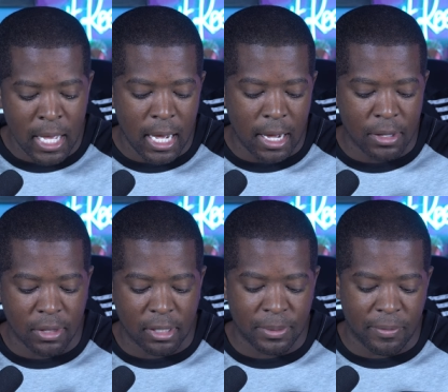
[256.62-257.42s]
Uh, your
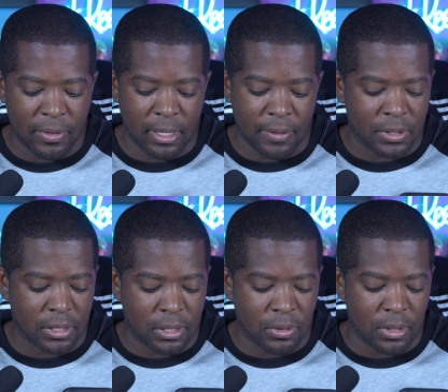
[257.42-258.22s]
thoughts, my friend. Love what
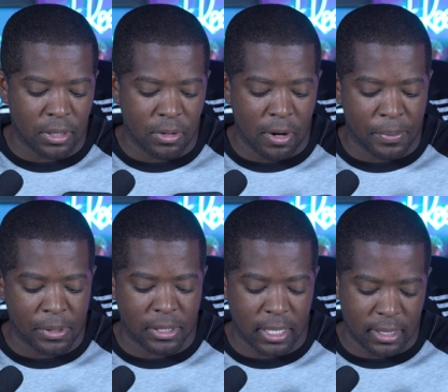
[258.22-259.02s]
you do, and you all
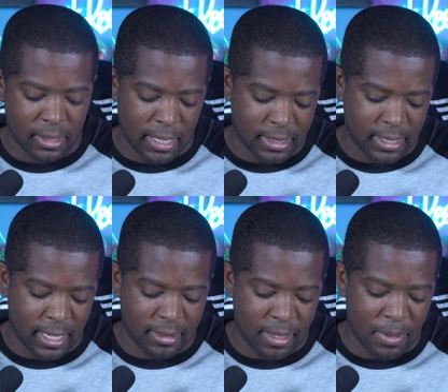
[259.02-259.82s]
appreciate it.
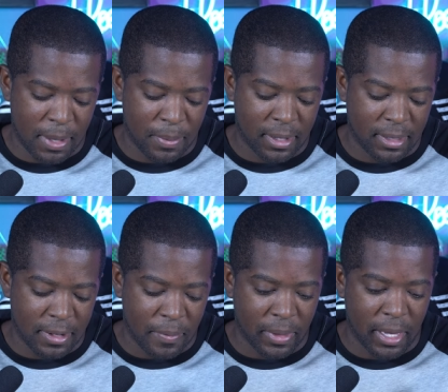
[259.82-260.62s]
Hashtag team keep it
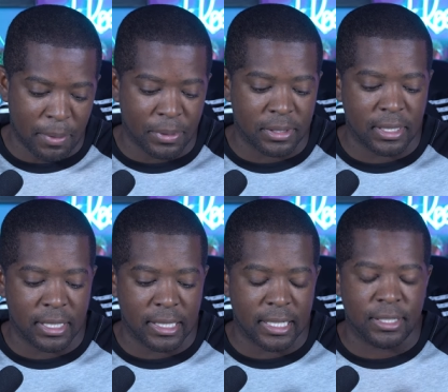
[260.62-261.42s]
clean. I
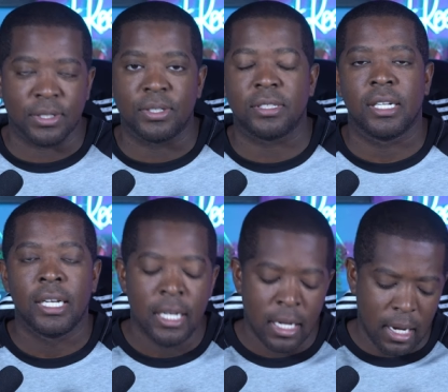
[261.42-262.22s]
appreciate that, George.
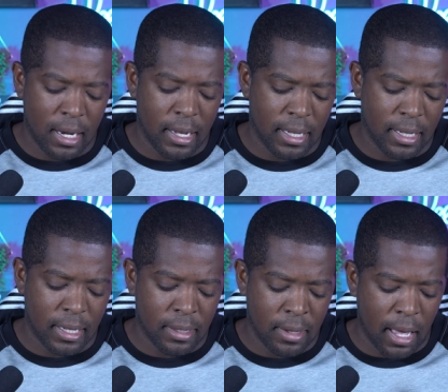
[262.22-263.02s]
Uh, and
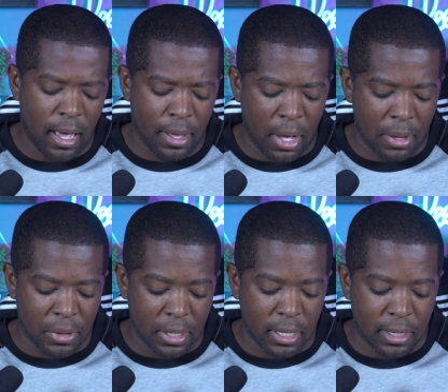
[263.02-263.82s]
yeah, I, I
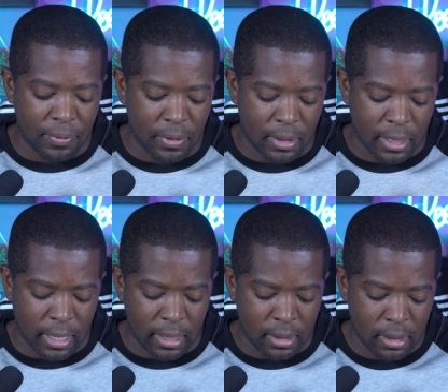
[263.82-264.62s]
think he definitely
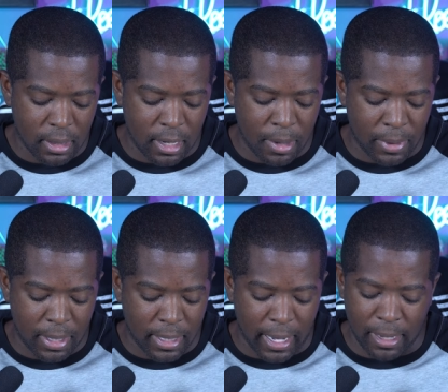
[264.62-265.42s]
can. Um,
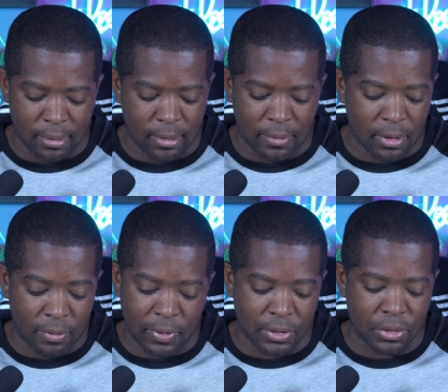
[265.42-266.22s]
he got the, the
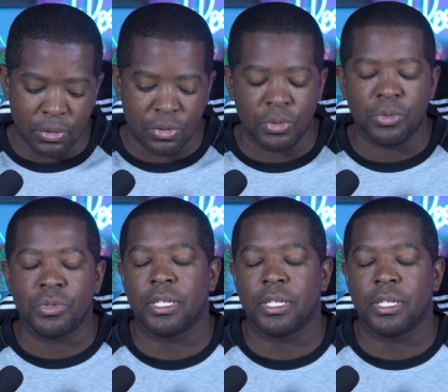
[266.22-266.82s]
physical tools.